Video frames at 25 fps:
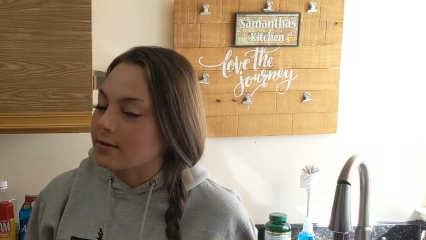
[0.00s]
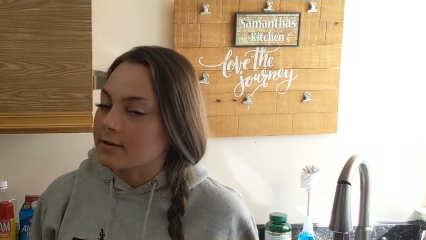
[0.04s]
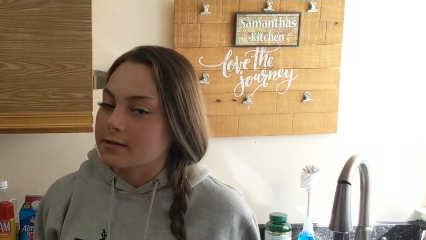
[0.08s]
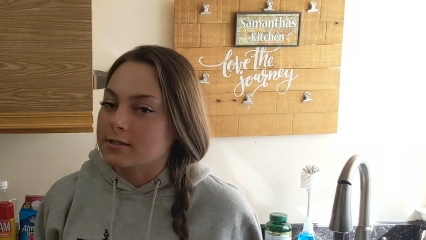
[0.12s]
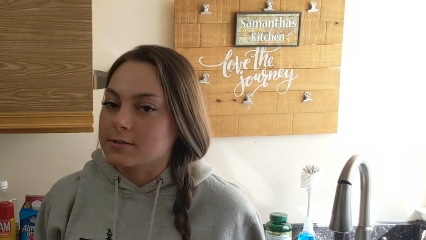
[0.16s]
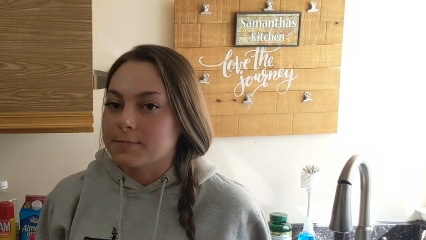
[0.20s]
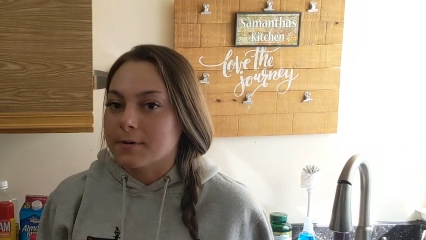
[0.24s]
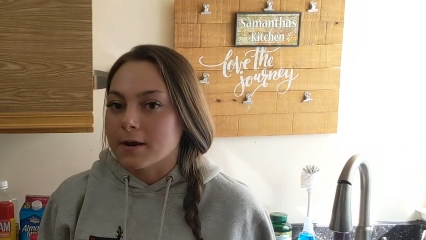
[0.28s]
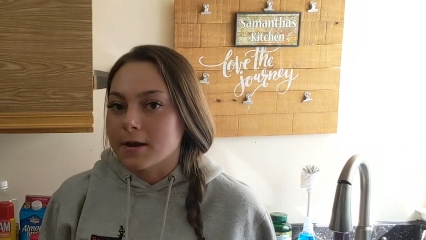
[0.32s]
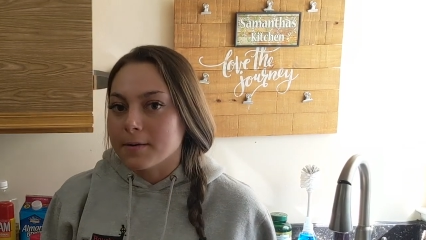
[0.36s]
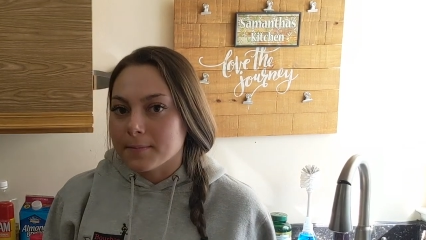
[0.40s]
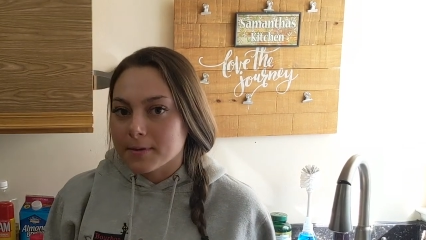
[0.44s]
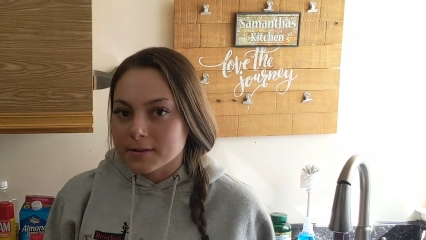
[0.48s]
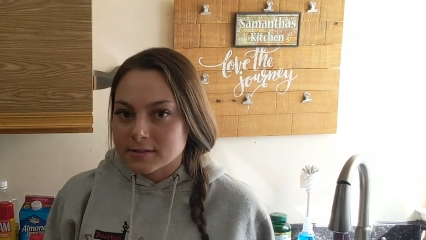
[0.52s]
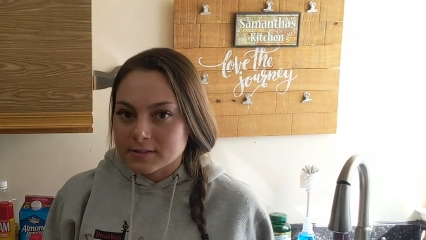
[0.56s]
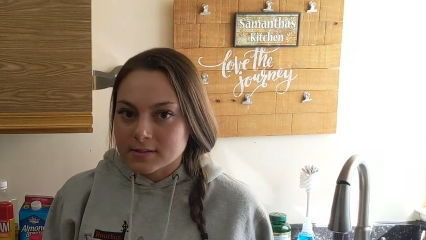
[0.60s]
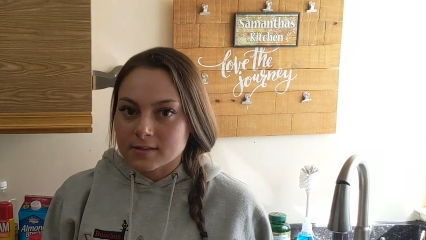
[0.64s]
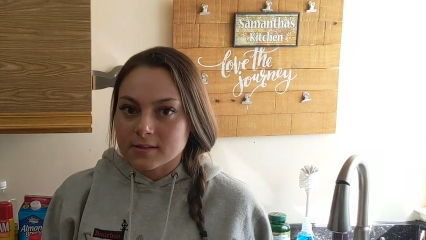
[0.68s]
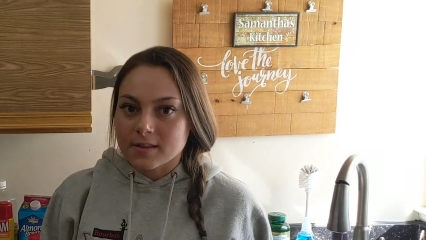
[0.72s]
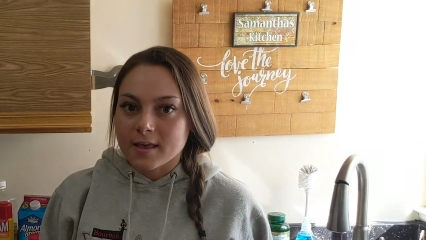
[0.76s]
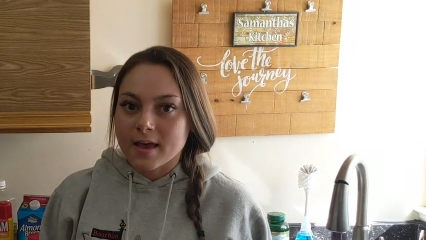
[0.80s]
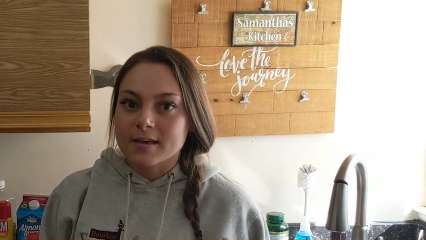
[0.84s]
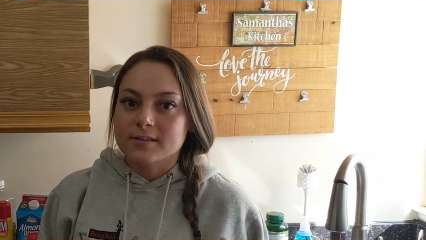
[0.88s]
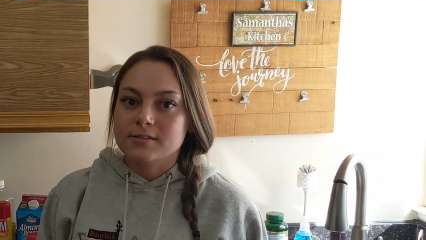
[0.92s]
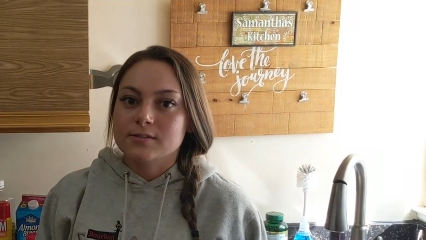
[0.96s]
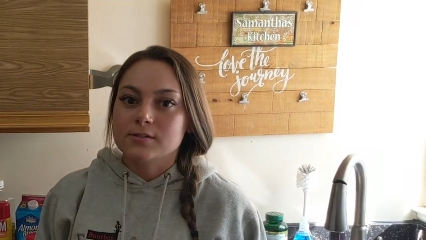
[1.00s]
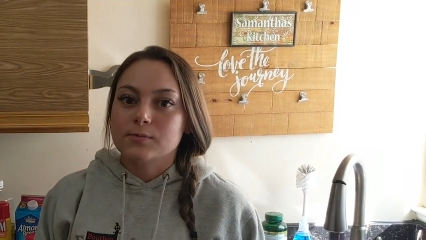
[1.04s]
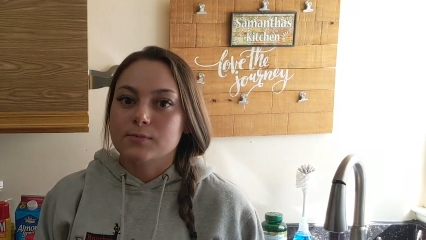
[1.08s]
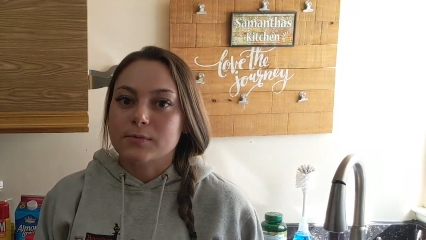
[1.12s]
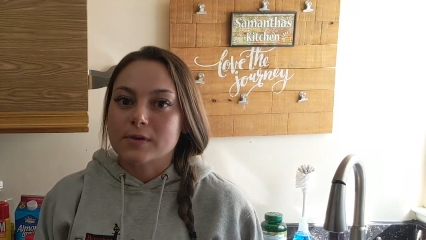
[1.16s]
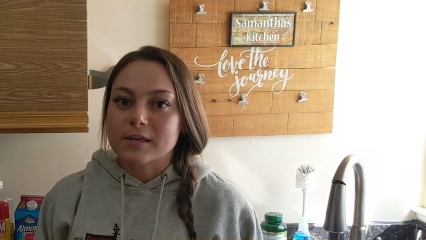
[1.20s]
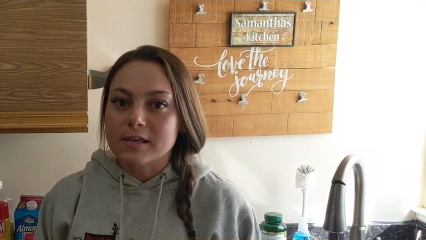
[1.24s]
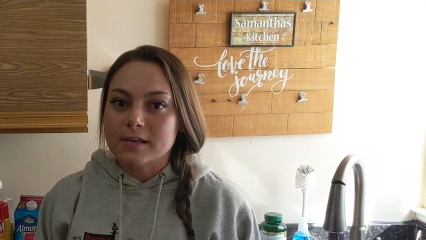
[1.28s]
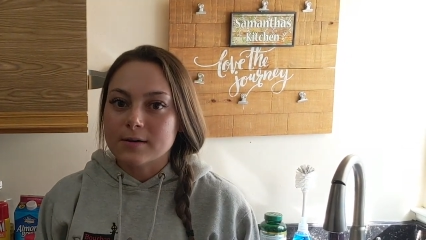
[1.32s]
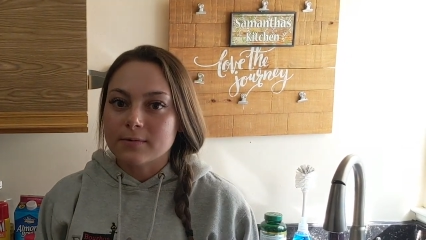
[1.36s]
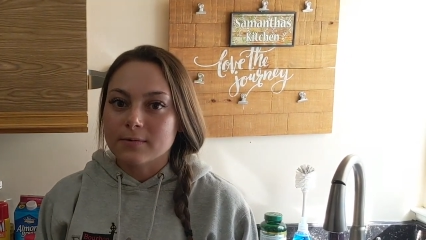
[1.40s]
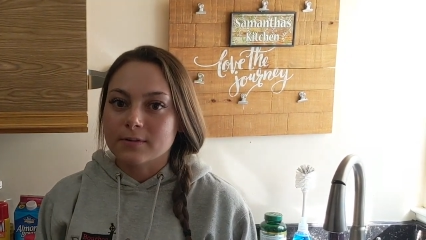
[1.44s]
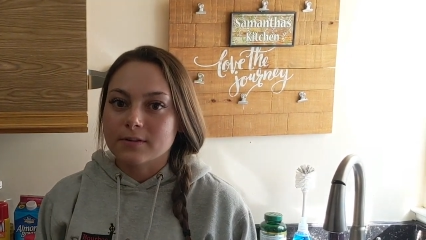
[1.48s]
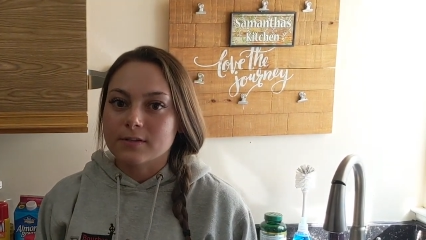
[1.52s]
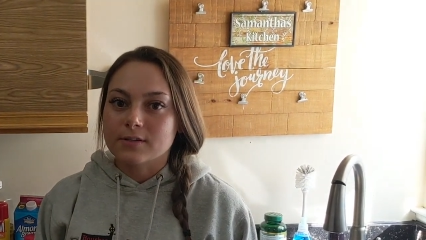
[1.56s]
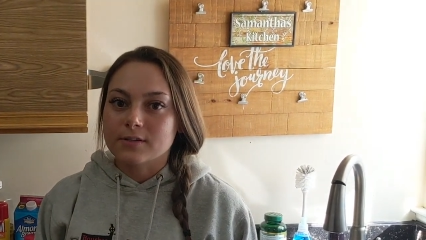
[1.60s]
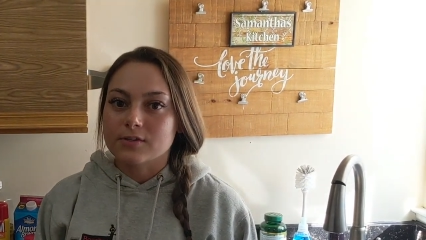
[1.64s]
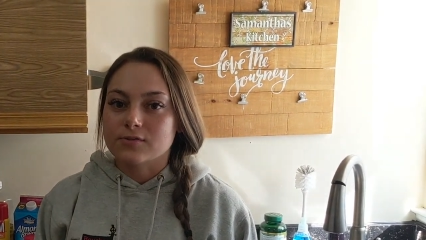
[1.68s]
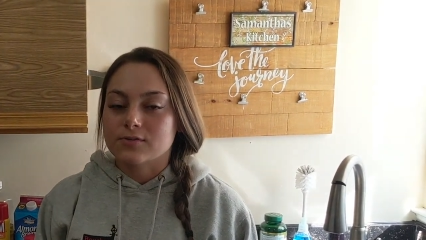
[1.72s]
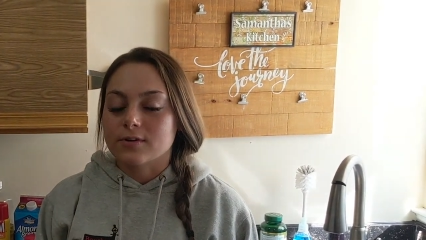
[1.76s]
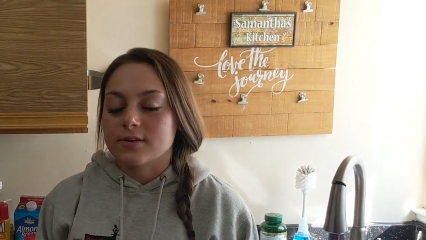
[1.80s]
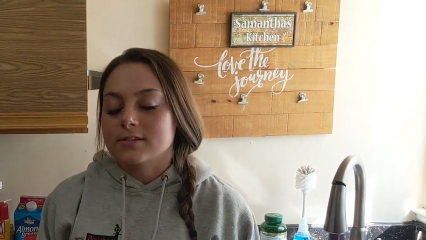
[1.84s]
experimented last week with this